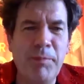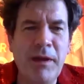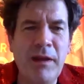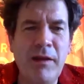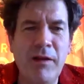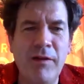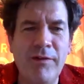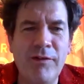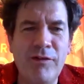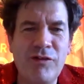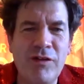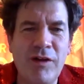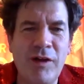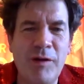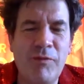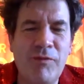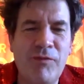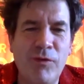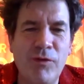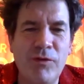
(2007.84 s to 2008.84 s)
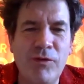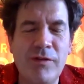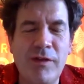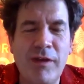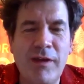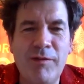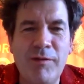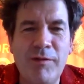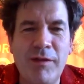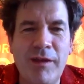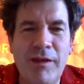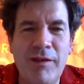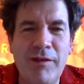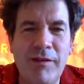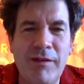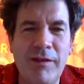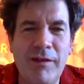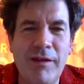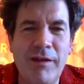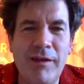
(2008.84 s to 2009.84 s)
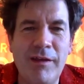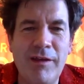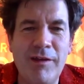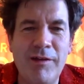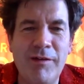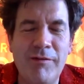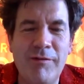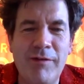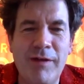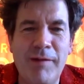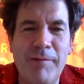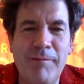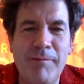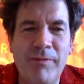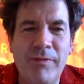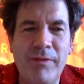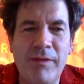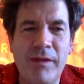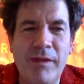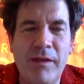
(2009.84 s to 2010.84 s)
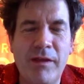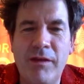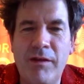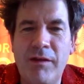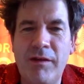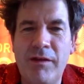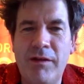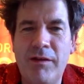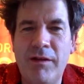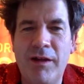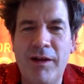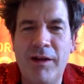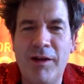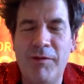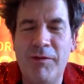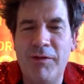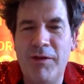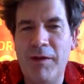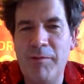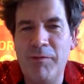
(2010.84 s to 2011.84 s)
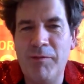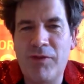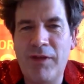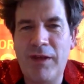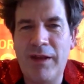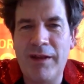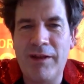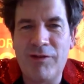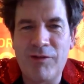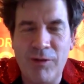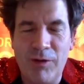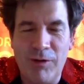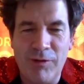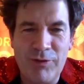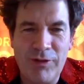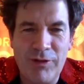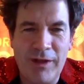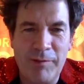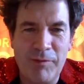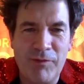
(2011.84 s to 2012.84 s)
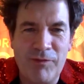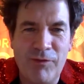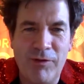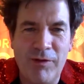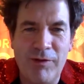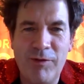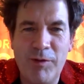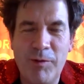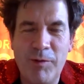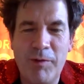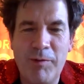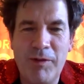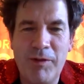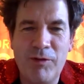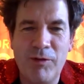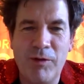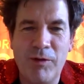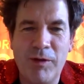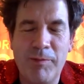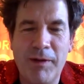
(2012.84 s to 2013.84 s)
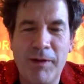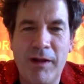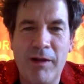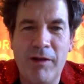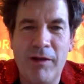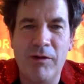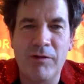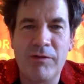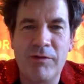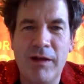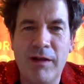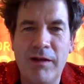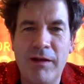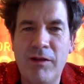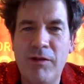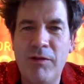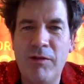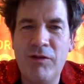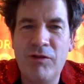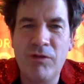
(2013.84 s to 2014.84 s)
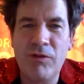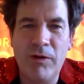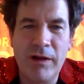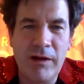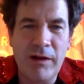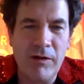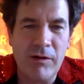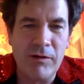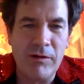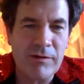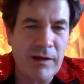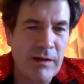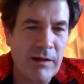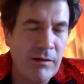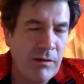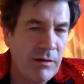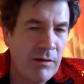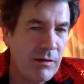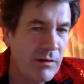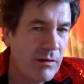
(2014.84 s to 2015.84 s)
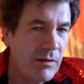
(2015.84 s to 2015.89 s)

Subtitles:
been on the show before, so you haven't seen this sort of thing before, have you? Where we talk about lockdown. Are you enjoying lockdown?